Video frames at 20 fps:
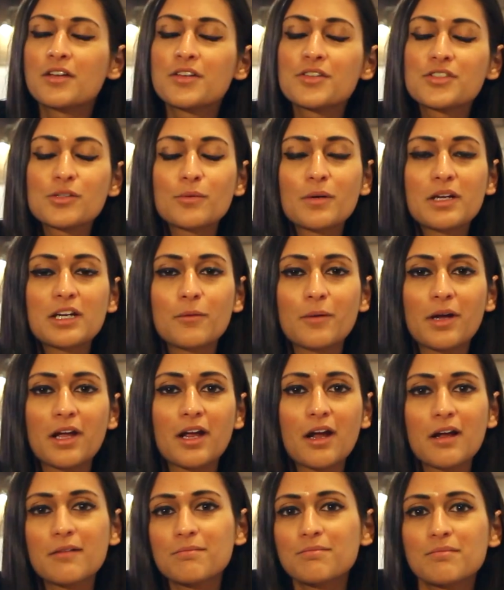So
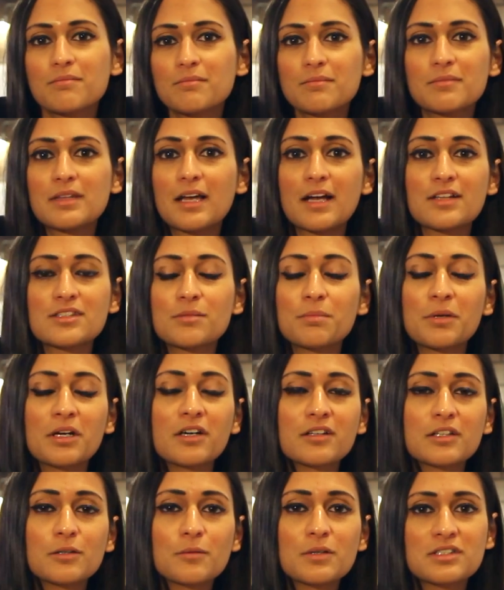anyway, that's
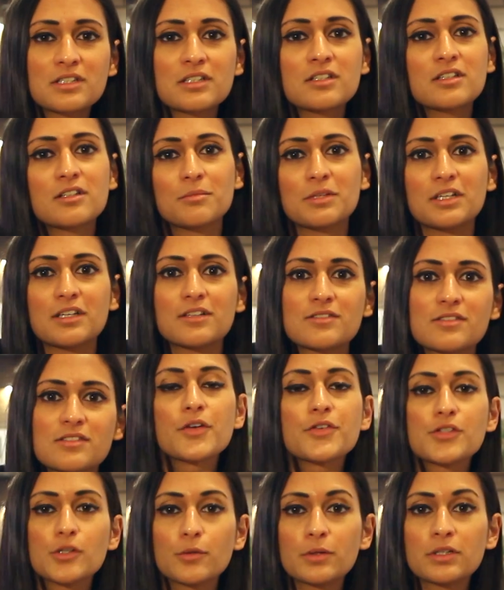apparently what Tinder means.
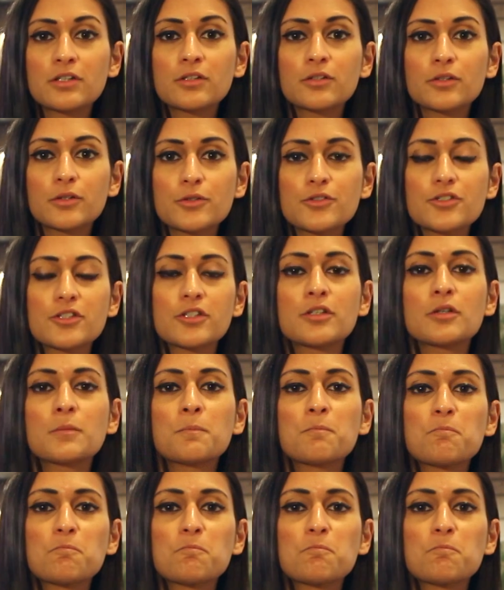So in conclusion,